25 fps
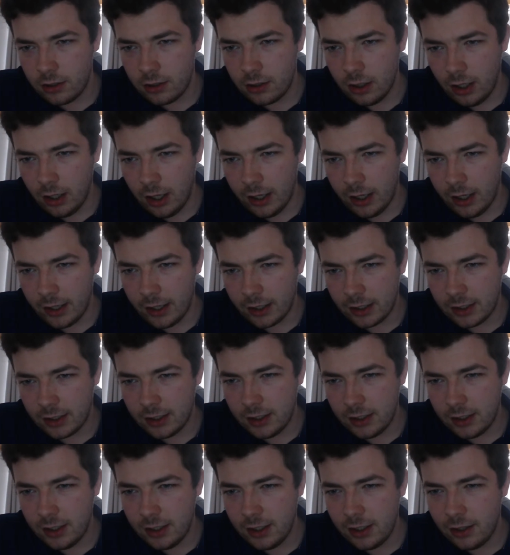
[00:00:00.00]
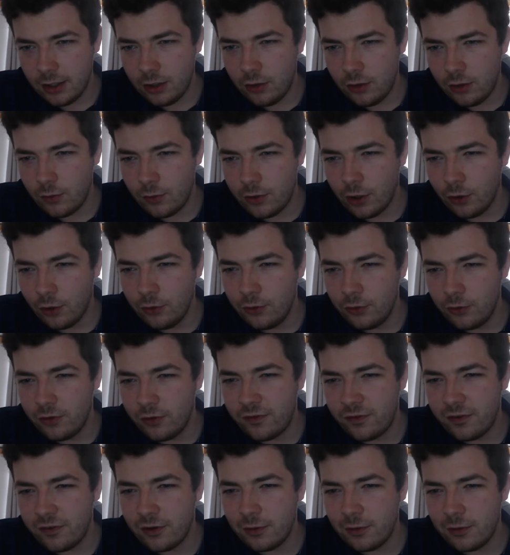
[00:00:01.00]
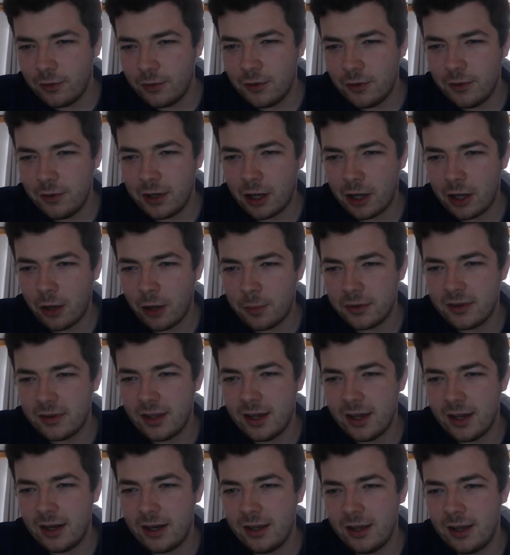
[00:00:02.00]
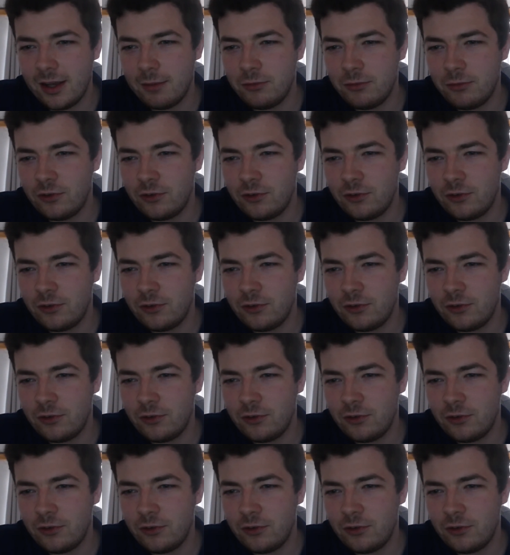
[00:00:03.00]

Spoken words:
I agree. We all know the feeling when you wake up at 10 a.m.